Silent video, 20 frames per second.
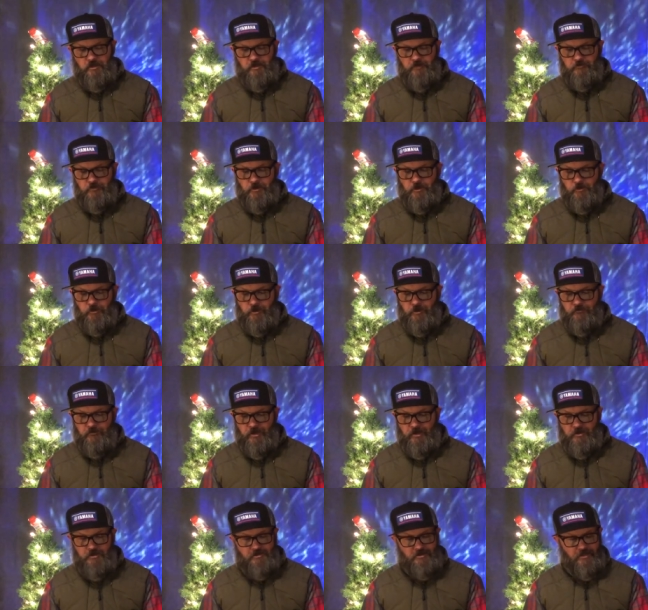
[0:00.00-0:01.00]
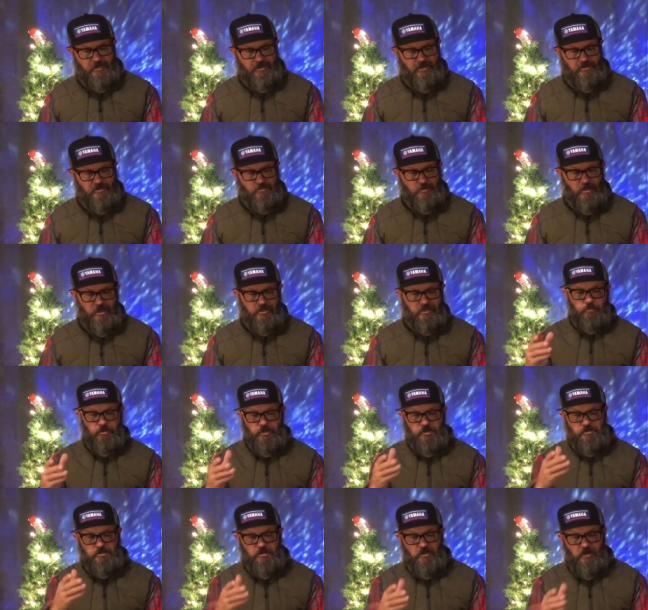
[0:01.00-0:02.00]
of the coronavirus announced by the
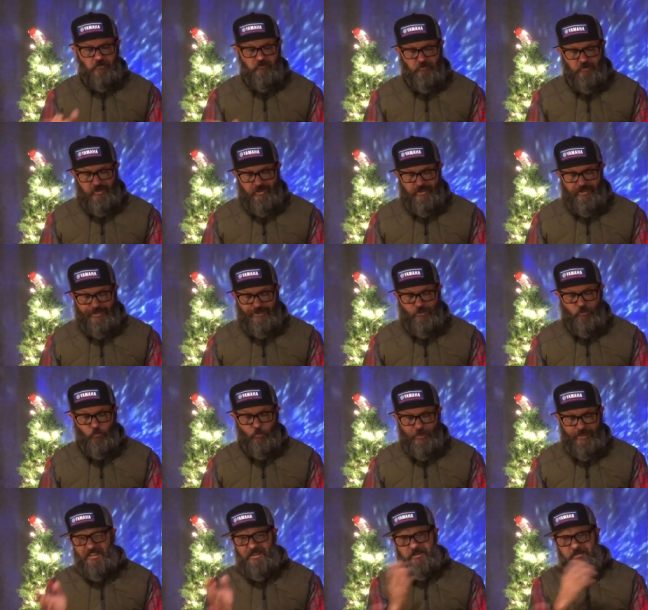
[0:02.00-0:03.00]
British government in a week.